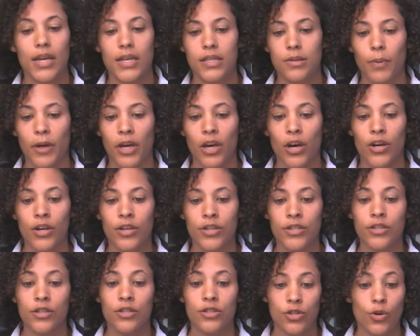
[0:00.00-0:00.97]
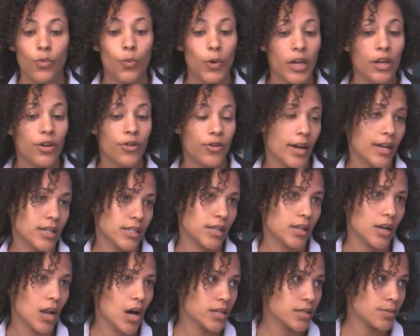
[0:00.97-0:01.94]
is because, so we created
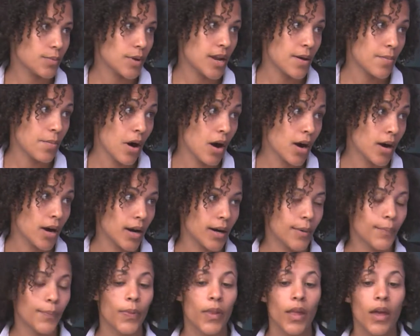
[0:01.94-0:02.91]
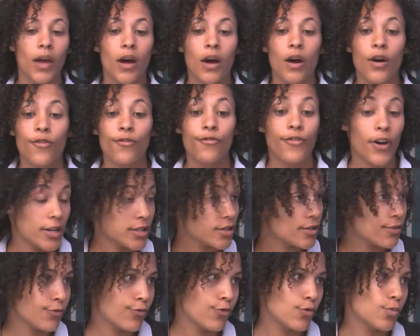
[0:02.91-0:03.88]
Last Minute Mara, first
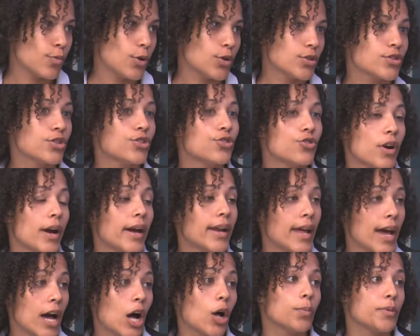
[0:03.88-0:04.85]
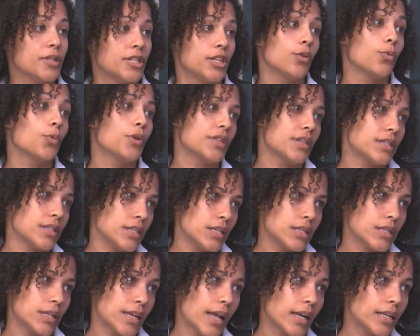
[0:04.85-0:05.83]
and foremost, to try and help deal with the
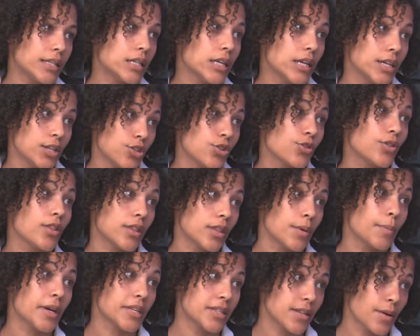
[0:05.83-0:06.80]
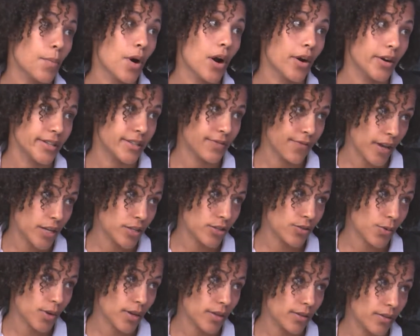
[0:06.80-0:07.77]
seasonality issue that the Masai Mara is faced with.